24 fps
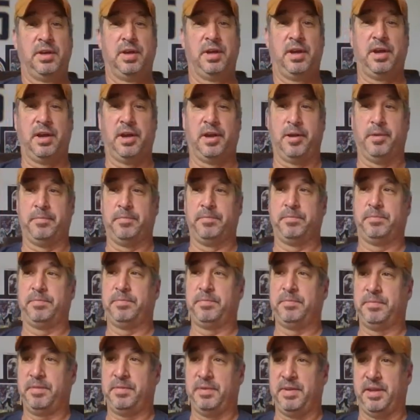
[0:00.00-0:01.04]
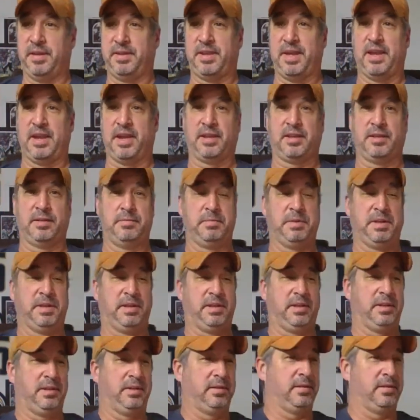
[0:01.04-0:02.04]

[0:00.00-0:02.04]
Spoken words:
and that can be,